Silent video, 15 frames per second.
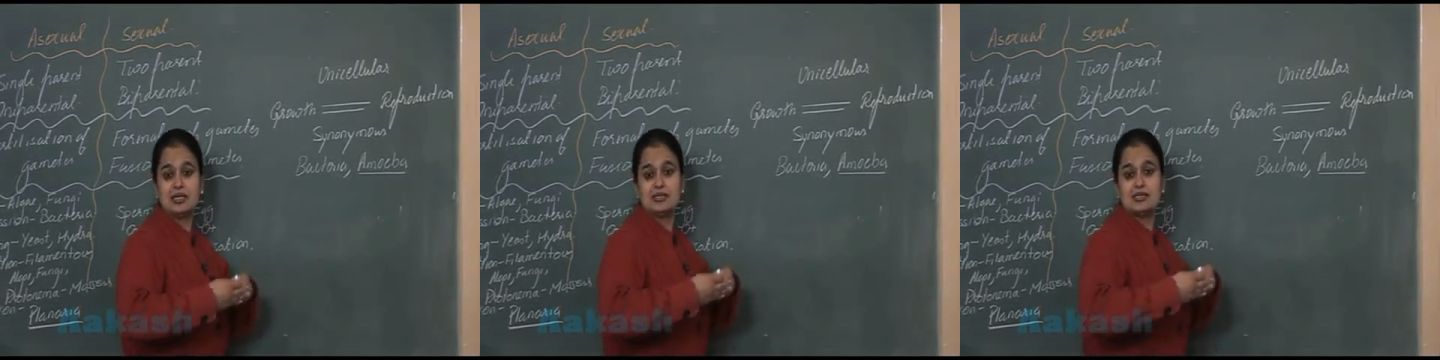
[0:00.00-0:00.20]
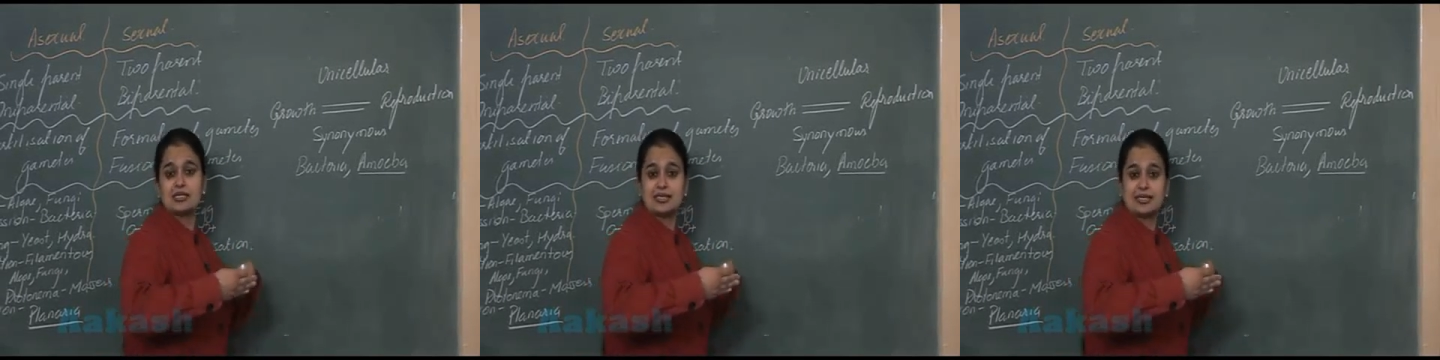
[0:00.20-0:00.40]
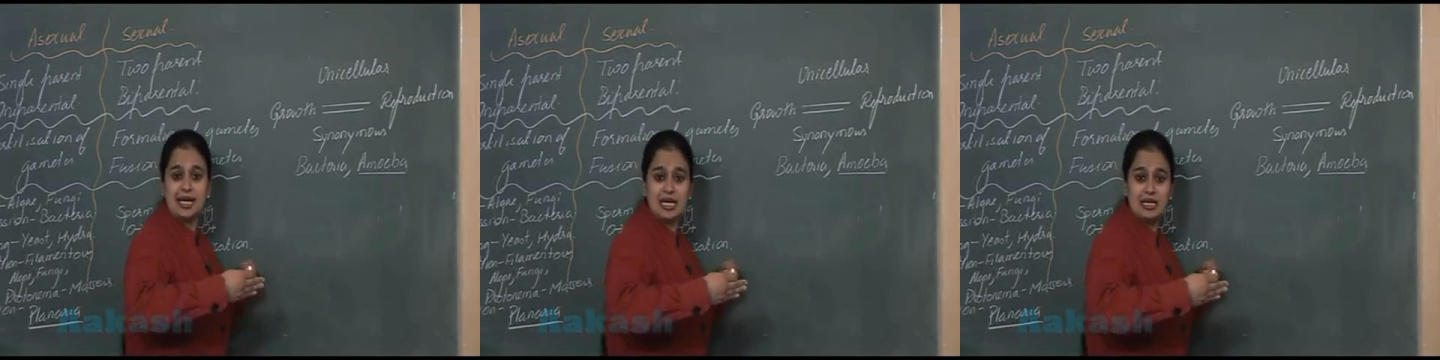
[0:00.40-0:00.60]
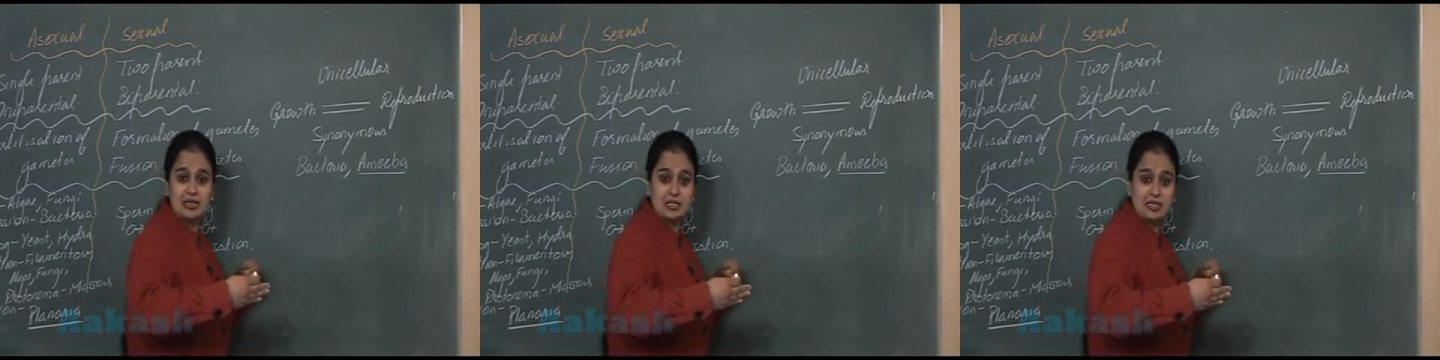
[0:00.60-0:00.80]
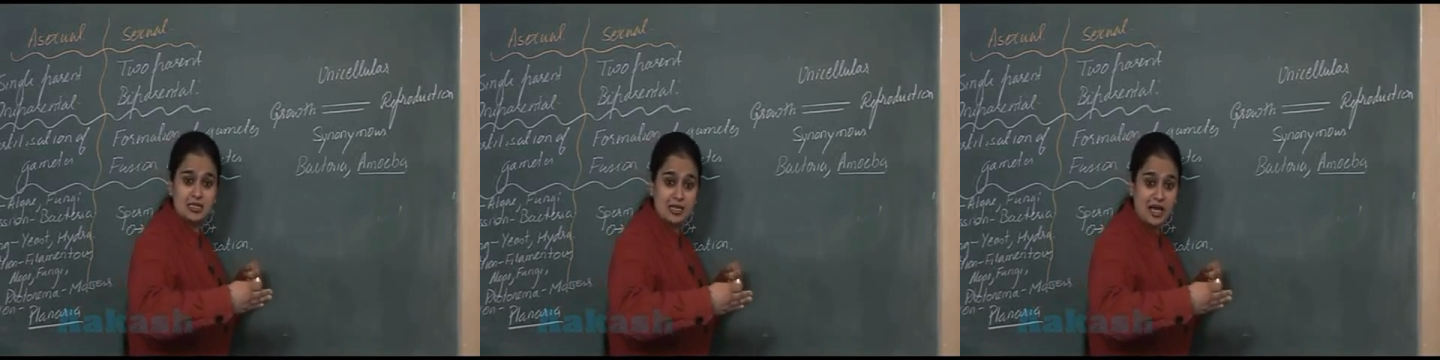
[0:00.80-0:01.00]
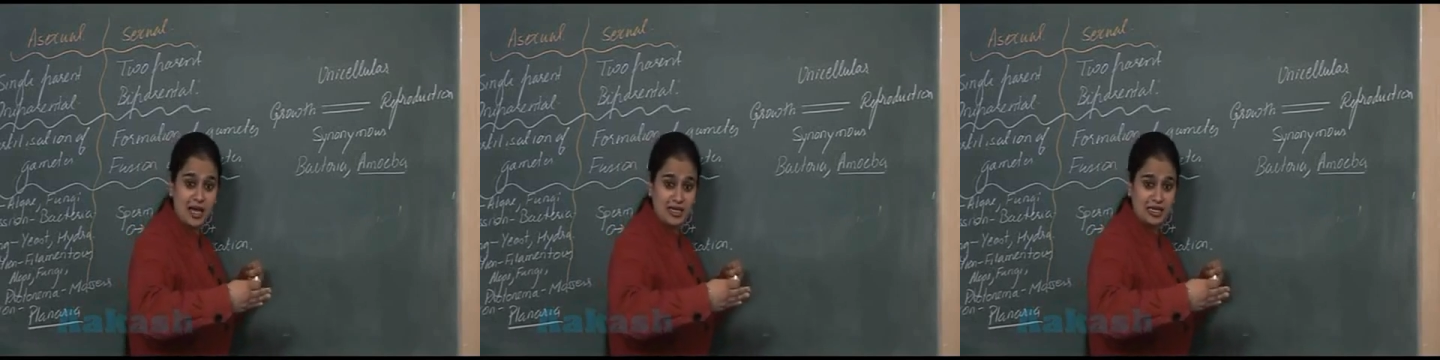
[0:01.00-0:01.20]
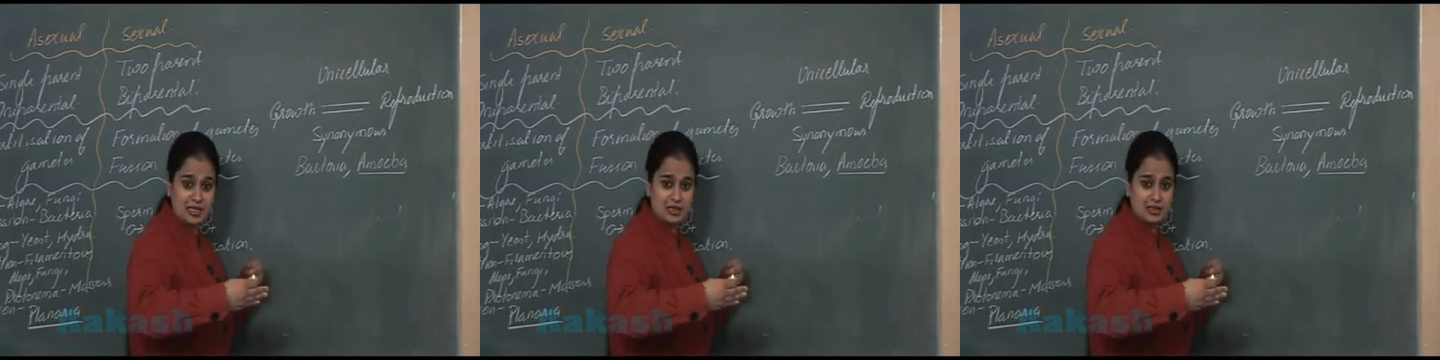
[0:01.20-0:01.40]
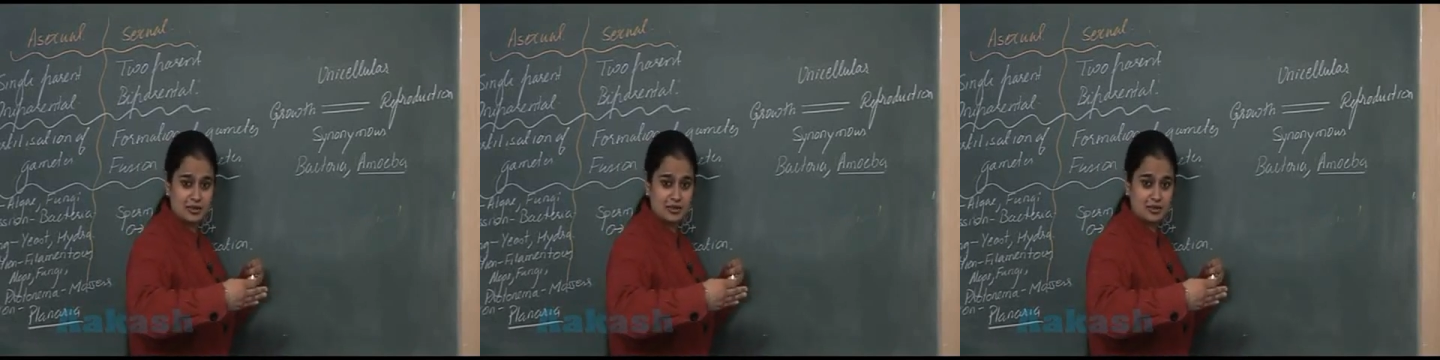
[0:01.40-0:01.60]
in cell
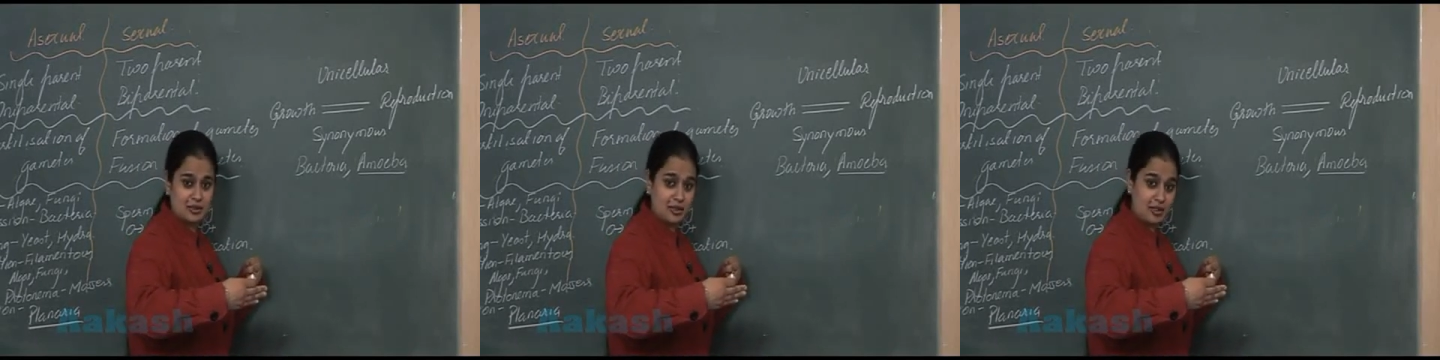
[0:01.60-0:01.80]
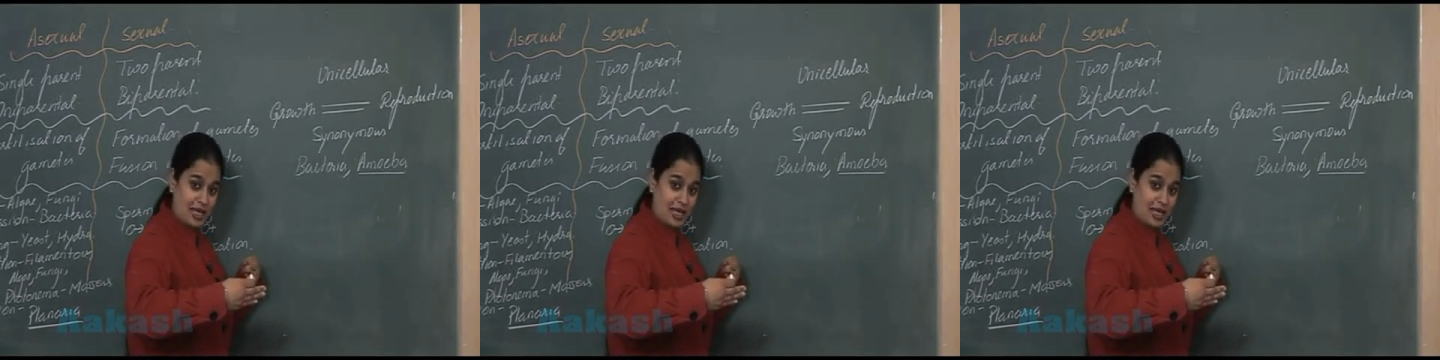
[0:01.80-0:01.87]
size,